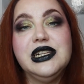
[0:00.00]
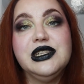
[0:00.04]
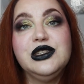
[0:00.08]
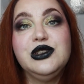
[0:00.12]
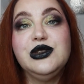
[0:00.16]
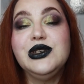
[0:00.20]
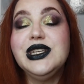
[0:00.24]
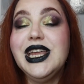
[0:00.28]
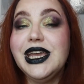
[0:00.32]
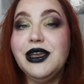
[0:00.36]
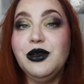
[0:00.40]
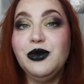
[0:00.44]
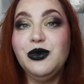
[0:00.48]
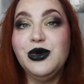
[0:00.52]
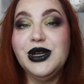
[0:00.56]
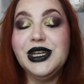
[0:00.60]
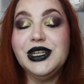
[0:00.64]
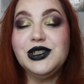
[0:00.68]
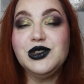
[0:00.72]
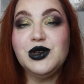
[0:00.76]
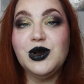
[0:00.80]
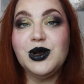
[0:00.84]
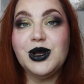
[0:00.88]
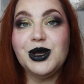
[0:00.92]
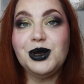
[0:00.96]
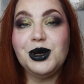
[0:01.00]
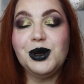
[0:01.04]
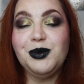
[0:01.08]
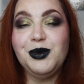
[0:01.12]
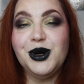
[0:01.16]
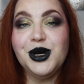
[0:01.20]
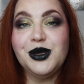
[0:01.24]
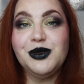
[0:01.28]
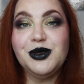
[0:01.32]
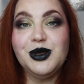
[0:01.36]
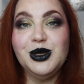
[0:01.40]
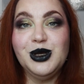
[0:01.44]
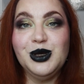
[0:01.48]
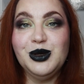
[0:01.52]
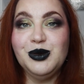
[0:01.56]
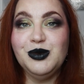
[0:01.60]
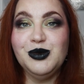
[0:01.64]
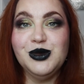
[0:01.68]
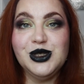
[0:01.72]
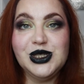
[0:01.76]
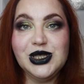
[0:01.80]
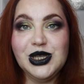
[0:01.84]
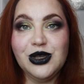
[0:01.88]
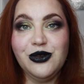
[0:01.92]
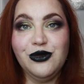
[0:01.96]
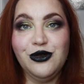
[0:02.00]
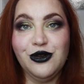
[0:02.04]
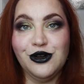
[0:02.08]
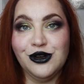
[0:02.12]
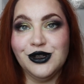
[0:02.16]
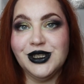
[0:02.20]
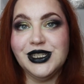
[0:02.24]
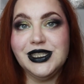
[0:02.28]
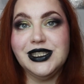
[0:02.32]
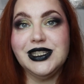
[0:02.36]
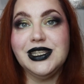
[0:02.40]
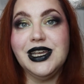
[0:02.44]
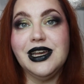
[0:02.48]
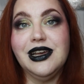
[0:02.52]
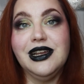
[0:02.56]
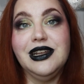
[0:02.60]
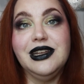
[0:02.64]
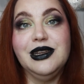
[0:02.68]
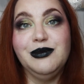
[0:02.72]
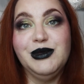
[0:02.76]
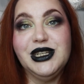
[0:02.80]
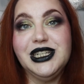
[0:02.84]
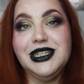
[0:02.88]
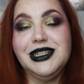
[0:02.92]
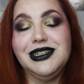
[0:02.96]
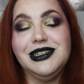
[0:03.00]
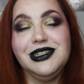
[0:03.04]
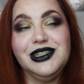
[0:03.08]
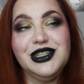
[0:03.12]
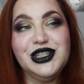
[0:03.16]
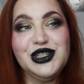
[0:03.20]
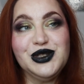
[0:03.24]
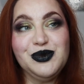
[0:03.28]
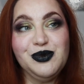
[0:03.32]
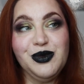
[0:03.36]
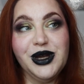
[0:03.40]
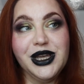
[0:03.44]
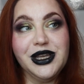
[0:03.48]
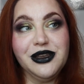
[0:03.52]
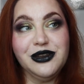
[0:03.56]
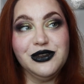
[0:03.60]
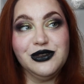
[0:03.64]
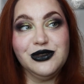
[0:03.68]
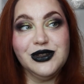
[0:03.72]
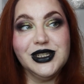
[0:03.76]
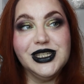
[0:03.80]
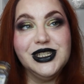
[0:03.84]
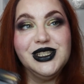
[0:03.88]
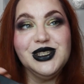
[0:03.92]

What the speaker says: Today we're talking about the new Mystic Forest limited edition by Catrice.